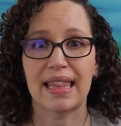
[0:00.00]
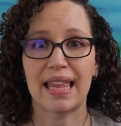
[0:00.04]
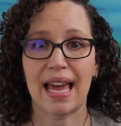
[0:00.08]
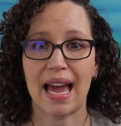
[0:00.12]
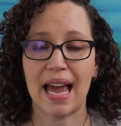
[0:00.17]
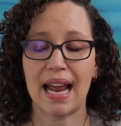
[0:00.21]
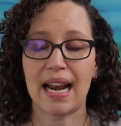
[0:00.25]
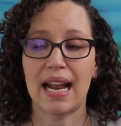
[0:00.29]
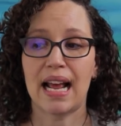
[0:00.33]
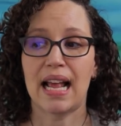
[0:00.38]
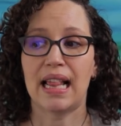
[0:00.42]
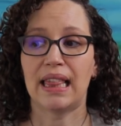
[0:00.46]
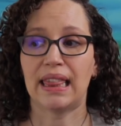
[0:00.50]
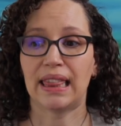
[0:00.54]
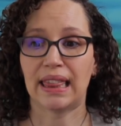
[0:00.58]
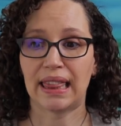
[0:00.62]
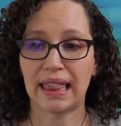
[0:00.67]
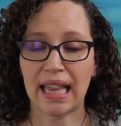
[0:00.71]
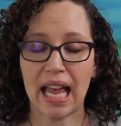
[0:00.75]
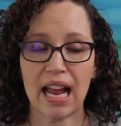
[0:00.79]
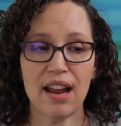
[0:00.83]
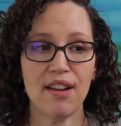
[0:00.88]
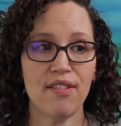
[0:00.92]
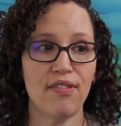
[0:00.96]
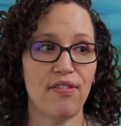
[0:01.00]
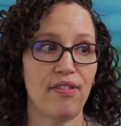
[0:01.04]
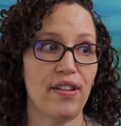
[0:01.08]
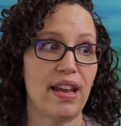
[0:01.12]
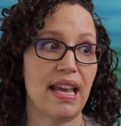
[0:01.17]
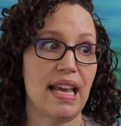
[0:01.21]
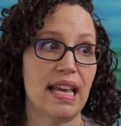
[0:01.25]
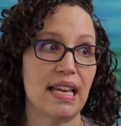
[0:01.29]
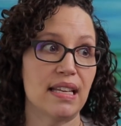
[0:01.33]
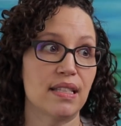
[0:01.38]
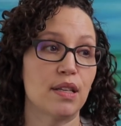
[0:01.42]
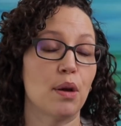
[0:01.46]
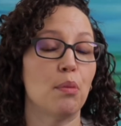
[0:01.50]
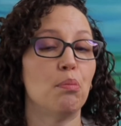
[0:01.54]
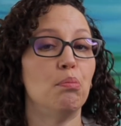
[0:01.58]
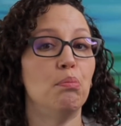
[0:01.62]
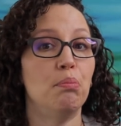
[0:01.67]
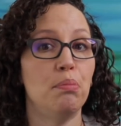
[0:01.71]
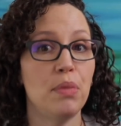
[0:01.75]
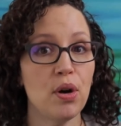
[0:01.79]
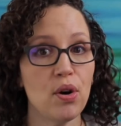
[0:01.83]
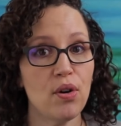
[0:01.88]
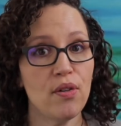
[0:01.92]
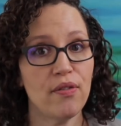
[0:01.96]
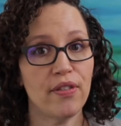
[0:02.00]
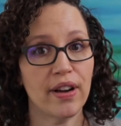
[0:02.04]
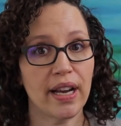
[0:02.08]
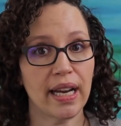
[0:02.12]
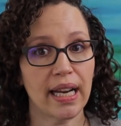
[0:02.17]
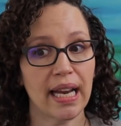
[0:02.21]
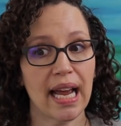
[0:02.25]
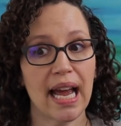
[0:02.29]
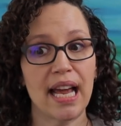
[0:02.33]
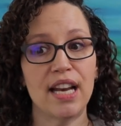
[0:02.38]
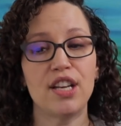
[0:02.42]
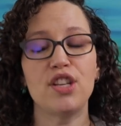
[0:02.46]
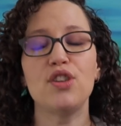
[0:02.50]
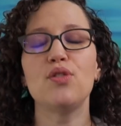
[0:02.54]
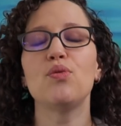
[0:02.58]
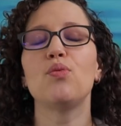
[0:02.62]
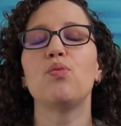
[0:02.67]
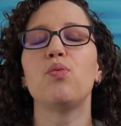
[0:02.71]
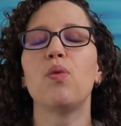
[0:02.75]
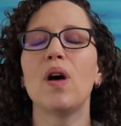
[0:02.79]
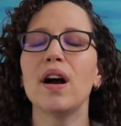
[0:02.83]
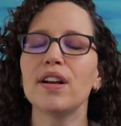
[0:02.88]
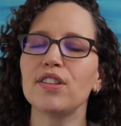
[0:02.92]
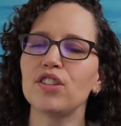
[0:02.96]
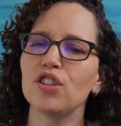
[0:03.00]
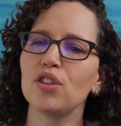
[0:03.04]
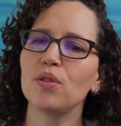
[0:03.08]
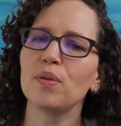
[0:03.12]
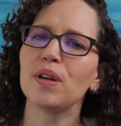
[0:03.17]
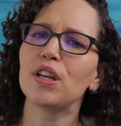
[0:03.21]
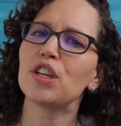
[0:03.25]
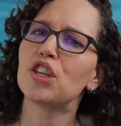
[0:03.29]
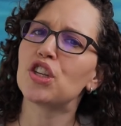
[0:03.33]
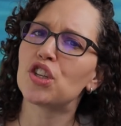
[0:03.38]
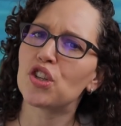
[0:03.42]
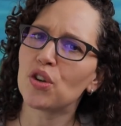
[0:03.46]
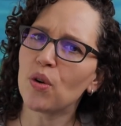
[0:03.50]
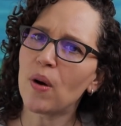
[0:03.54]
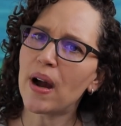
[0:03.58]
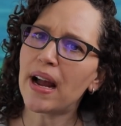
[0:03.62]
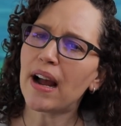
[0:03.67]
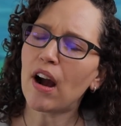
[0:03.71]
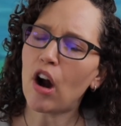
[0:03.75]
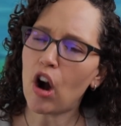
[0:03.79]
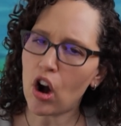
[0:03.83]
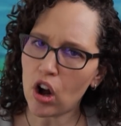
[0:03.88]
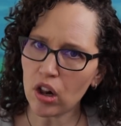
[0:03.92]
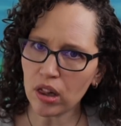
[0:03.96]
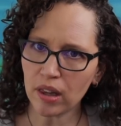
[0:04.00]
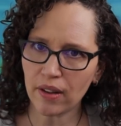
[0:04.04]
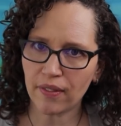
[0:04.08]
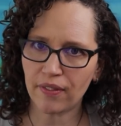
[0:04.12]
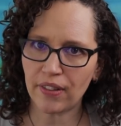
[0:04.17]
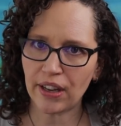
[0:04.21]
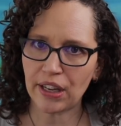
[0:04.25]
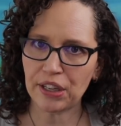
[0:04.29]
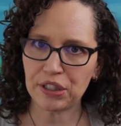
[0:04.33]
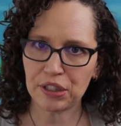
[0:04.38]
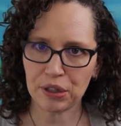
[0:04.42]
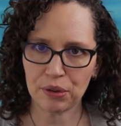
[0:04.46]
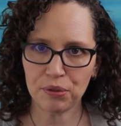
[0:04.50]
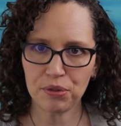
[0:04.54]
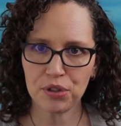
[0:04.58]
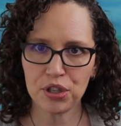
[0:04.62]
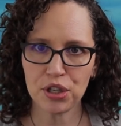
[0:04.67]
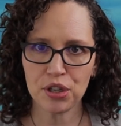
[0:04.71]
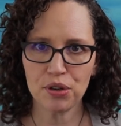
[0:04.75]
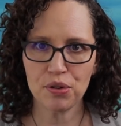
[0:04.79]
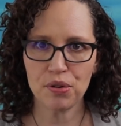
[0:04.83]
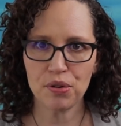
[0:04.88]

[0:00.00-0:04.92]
that life is moving and you want to enjoy all of it, don't